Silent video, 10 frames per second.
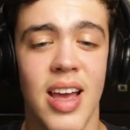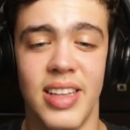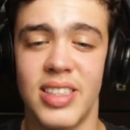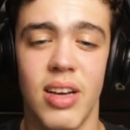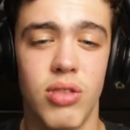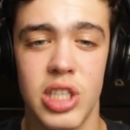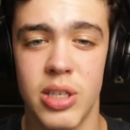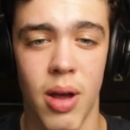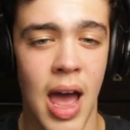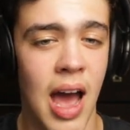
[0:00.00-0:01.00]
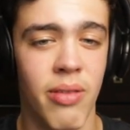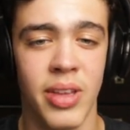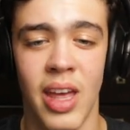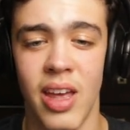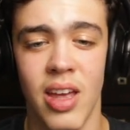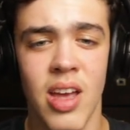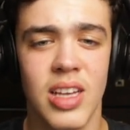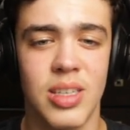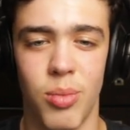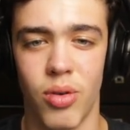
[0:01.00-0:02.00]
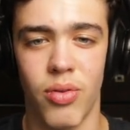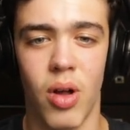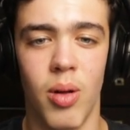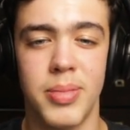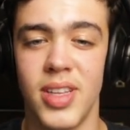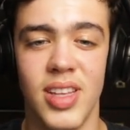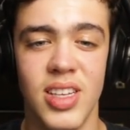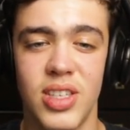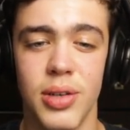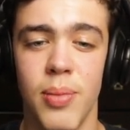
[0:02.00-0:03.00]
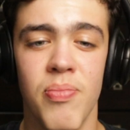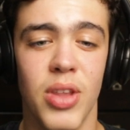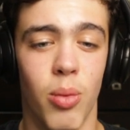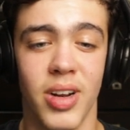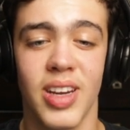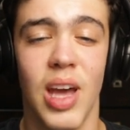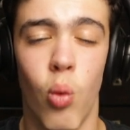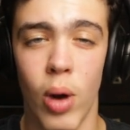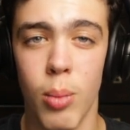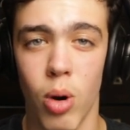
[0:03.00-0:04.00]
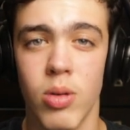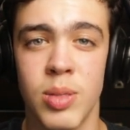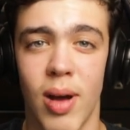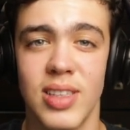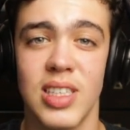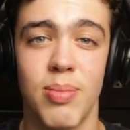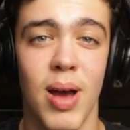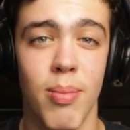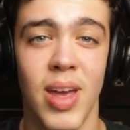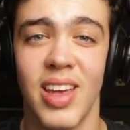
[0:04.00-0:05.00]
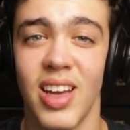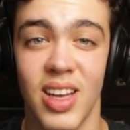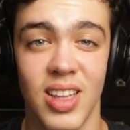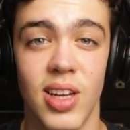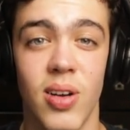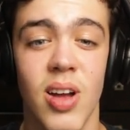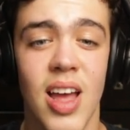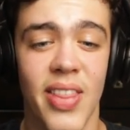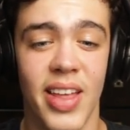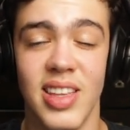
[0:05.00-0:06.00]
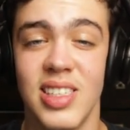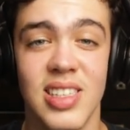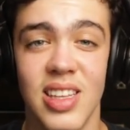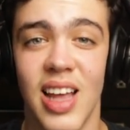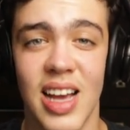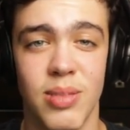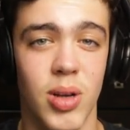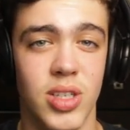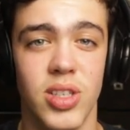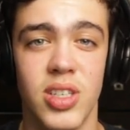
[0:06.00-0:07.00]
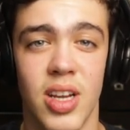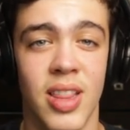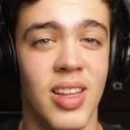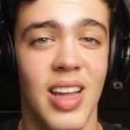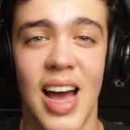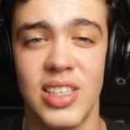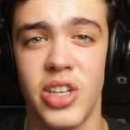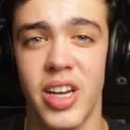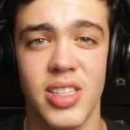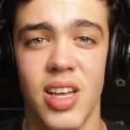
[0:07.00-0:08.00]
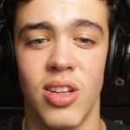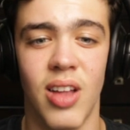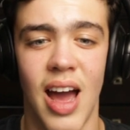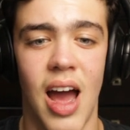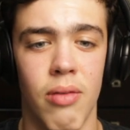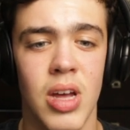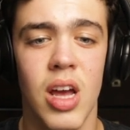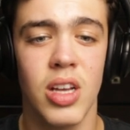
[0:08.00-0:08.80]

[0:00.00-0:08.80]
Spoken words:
Instead of just having a similar follow-up to these two, we're going to get way more responses by making it clear that this is the last message, the last chance that they'll have.